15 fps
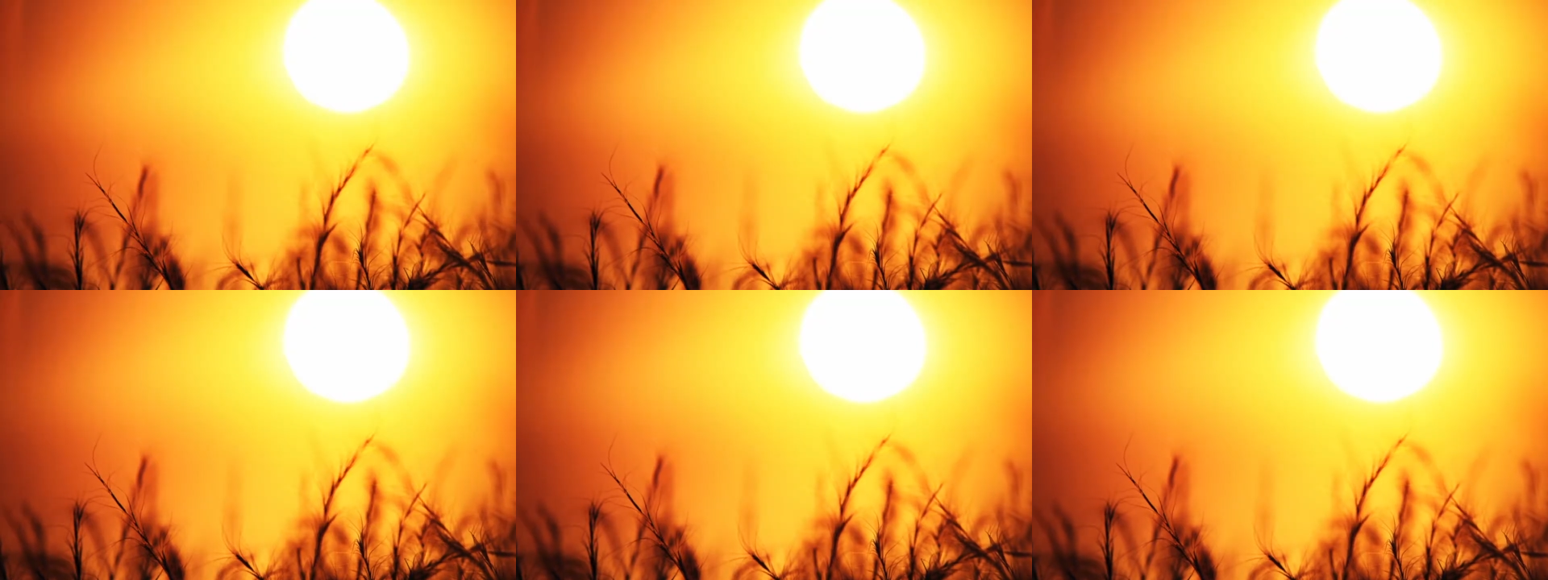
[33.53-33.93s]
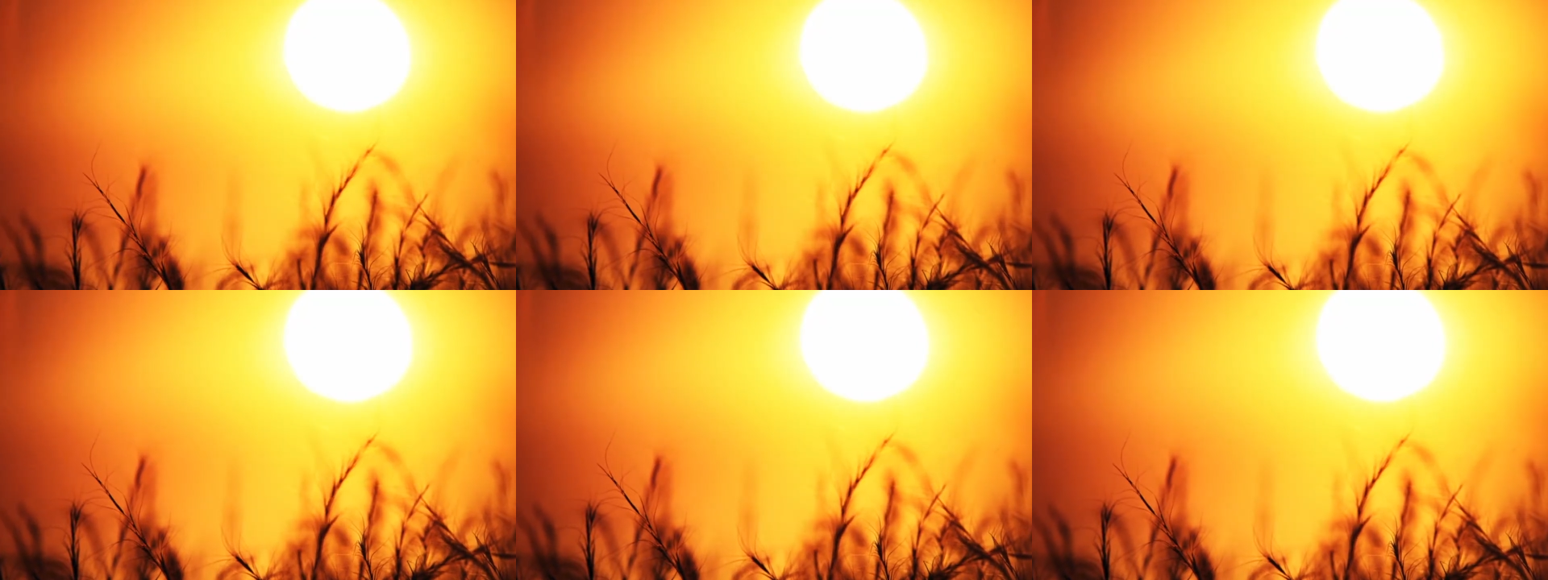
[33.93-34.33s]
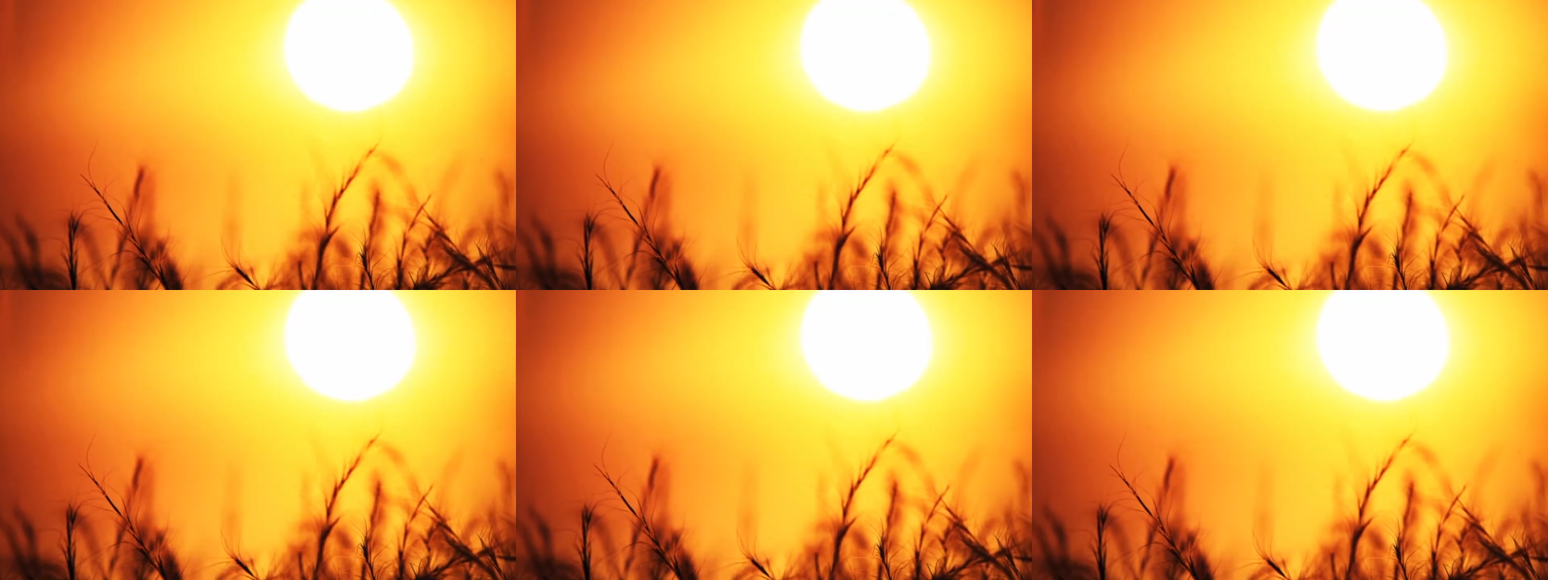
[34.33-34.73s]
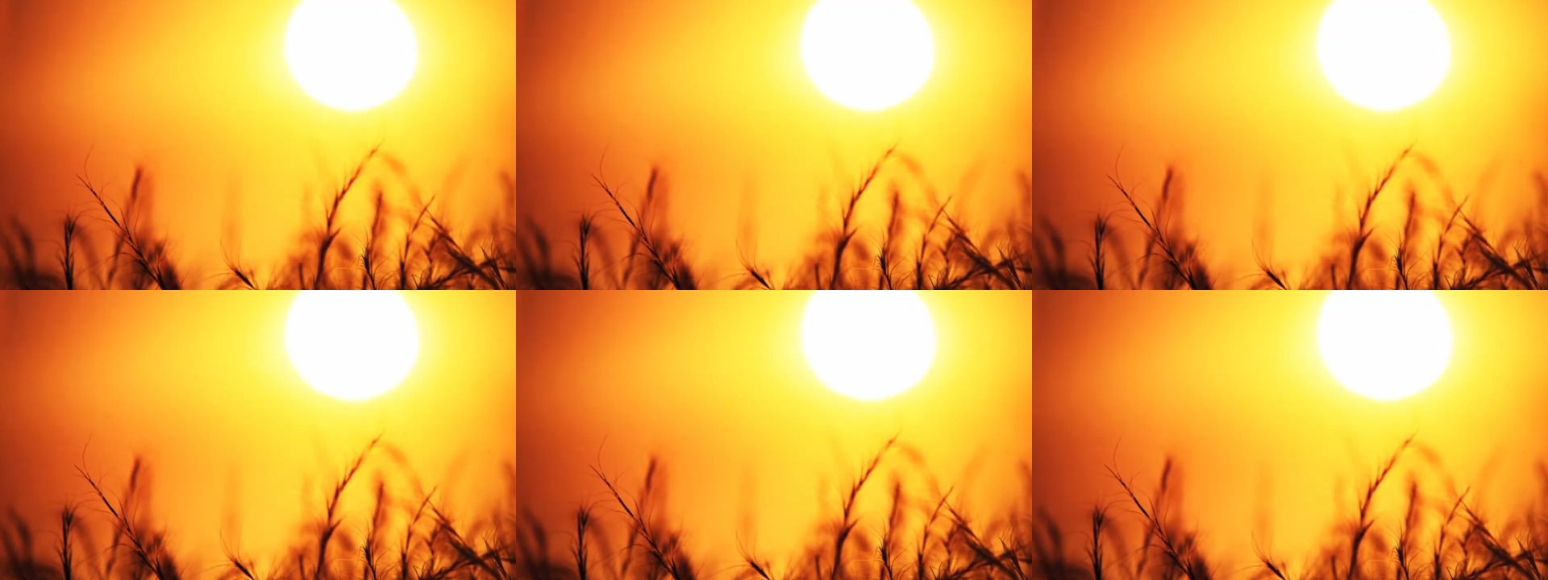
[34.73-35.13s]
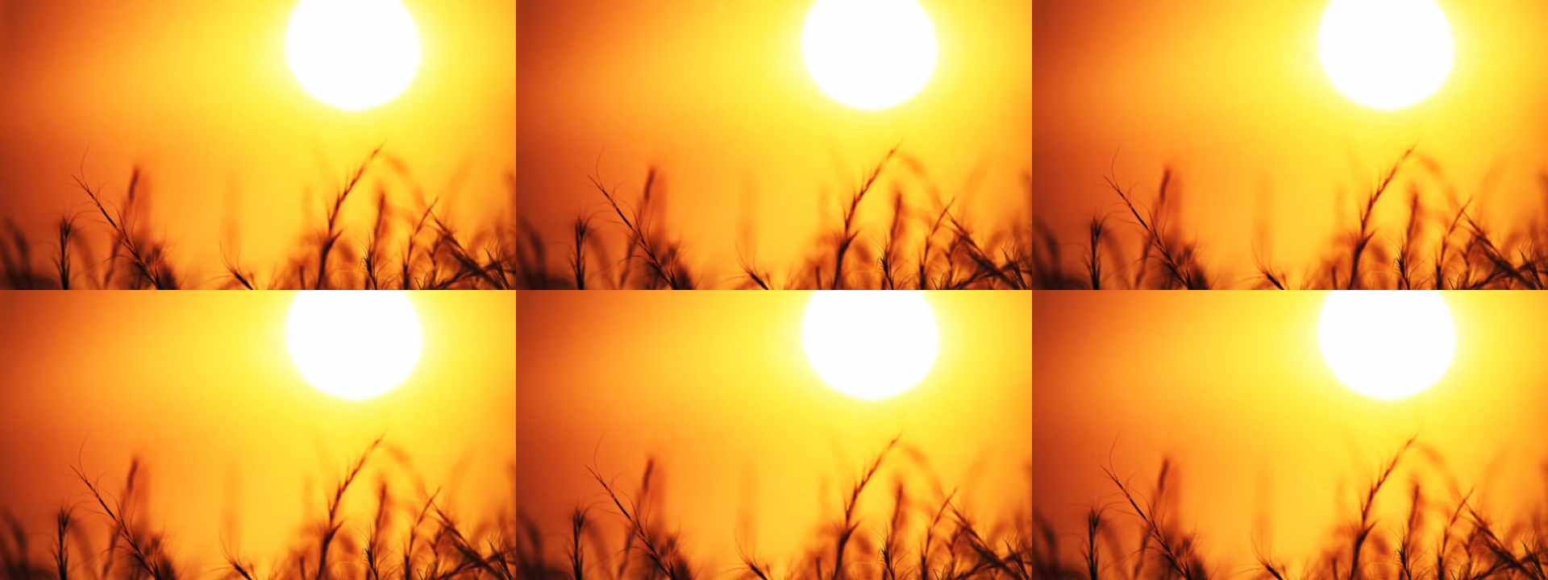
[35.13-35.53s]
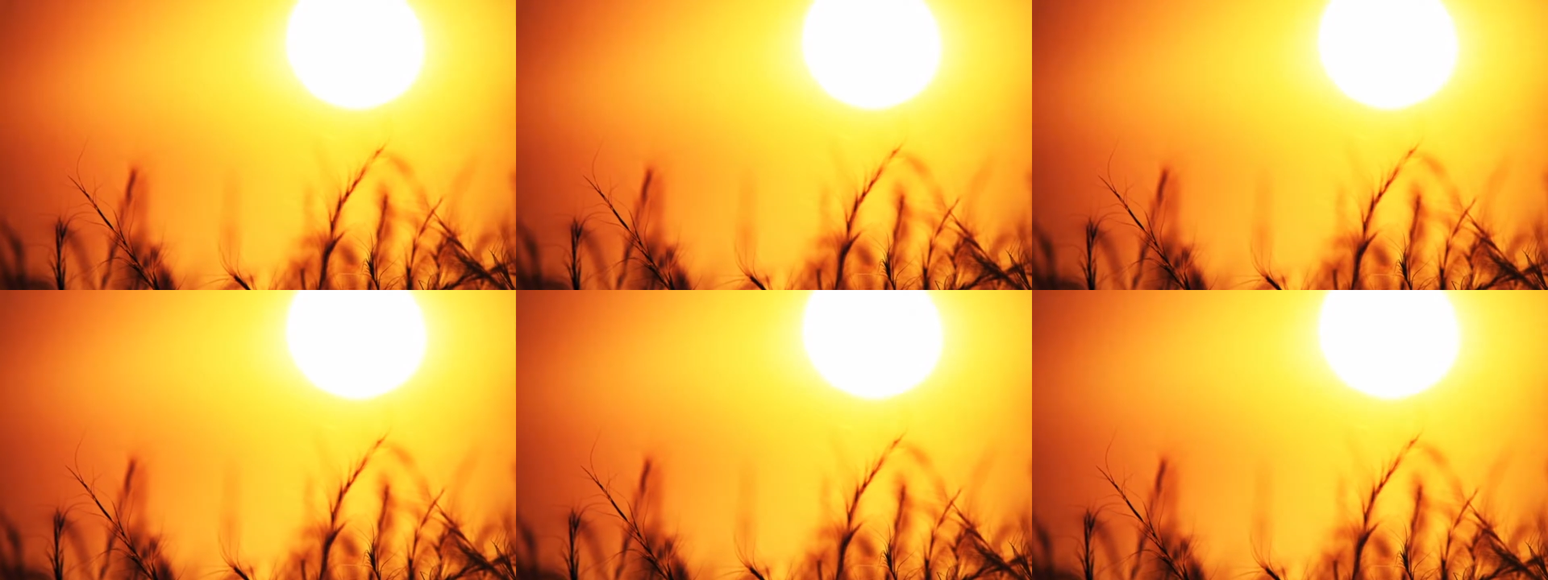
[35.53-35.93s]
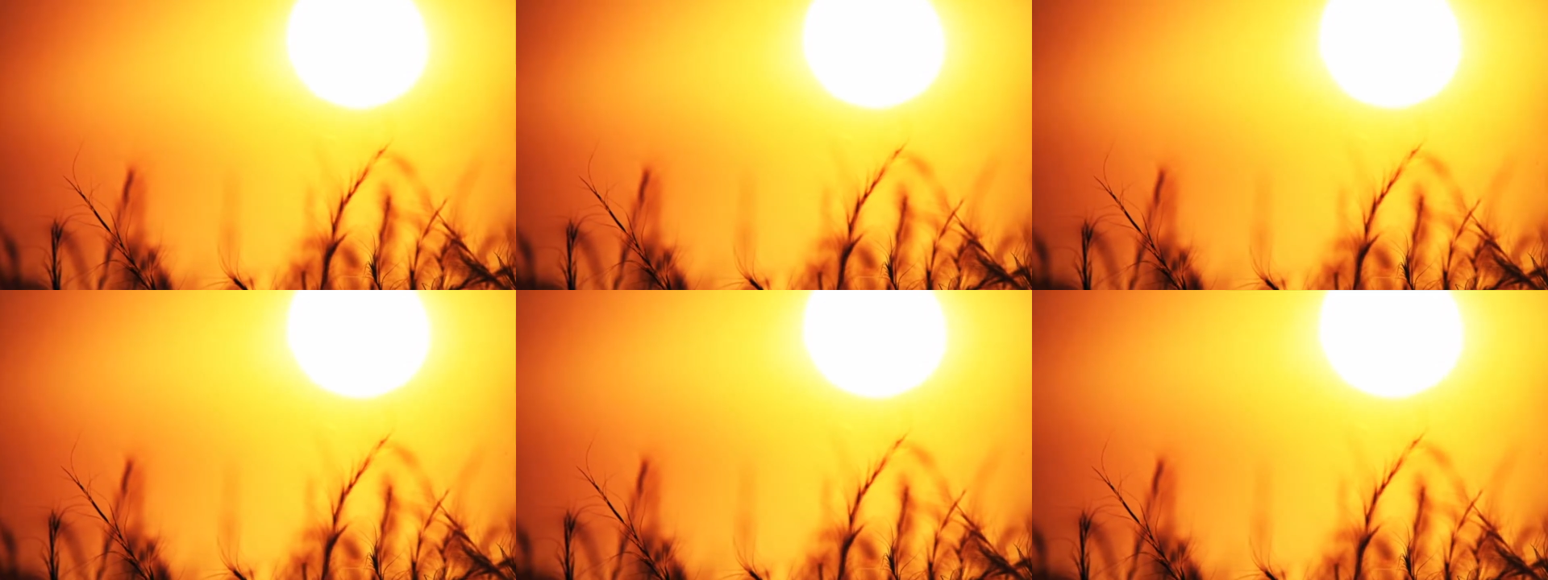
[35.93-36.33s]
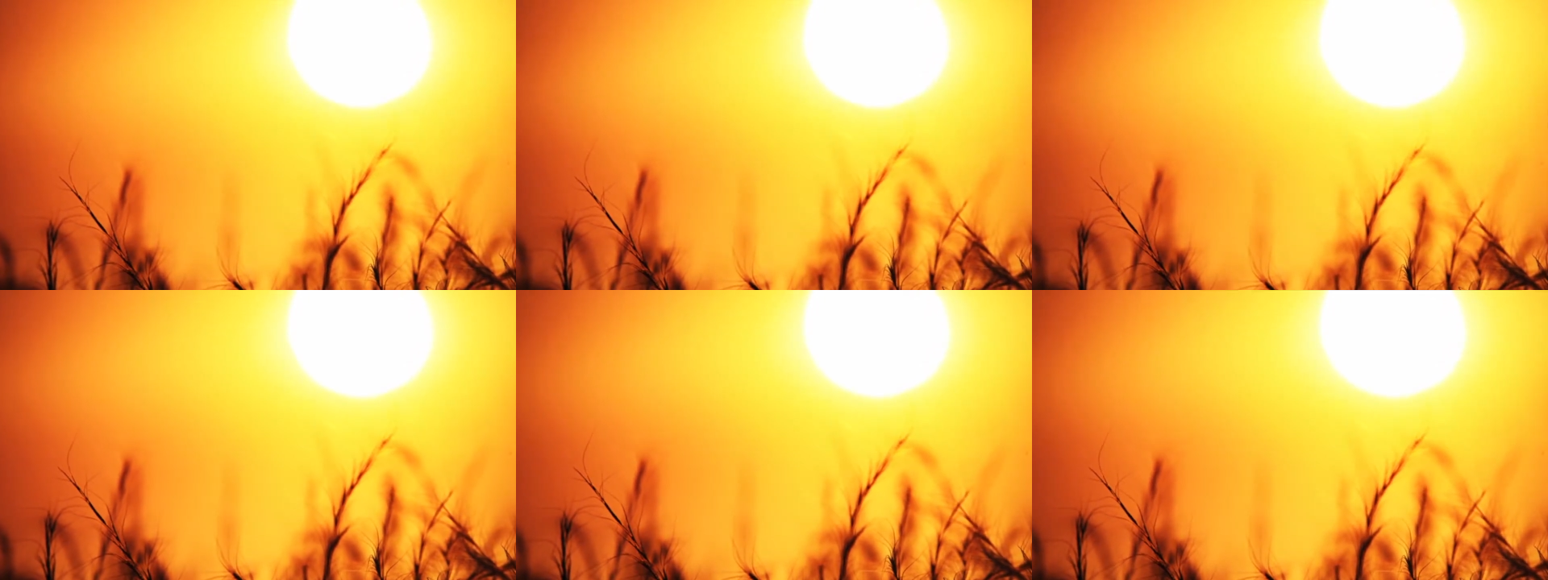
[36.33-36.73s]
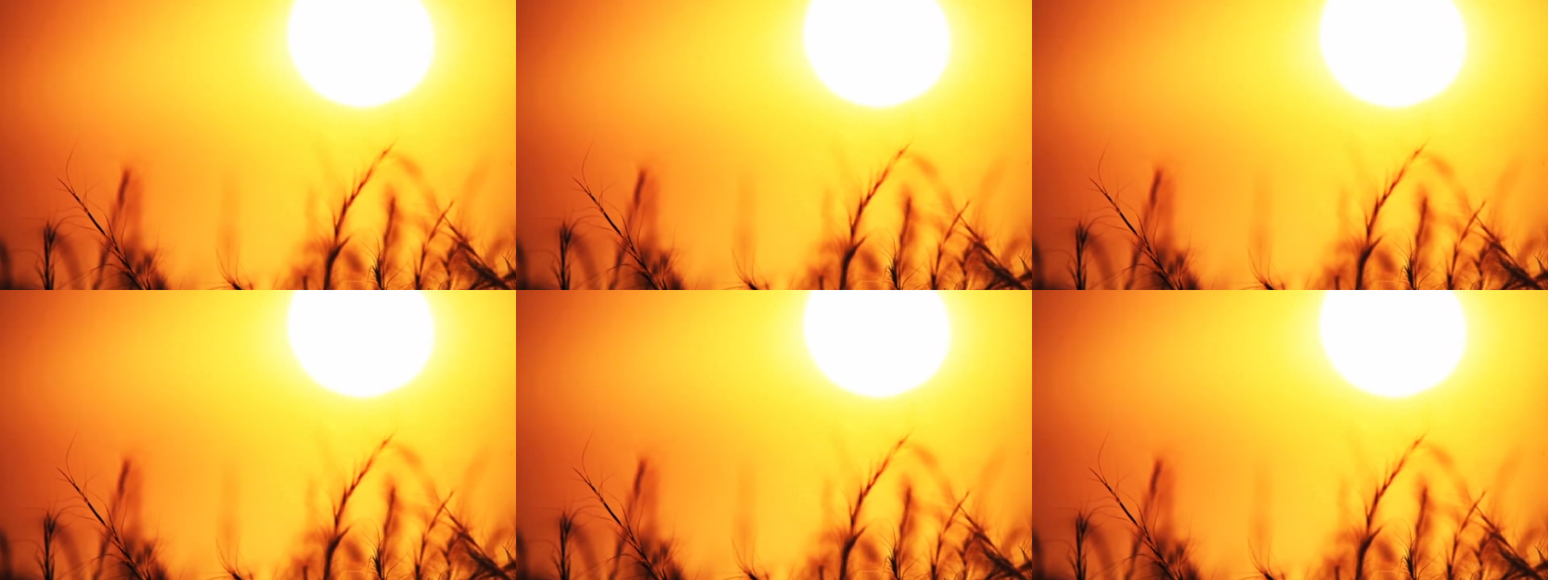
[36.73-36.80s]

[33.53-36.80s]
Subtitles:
Nobody's mouth can be seen.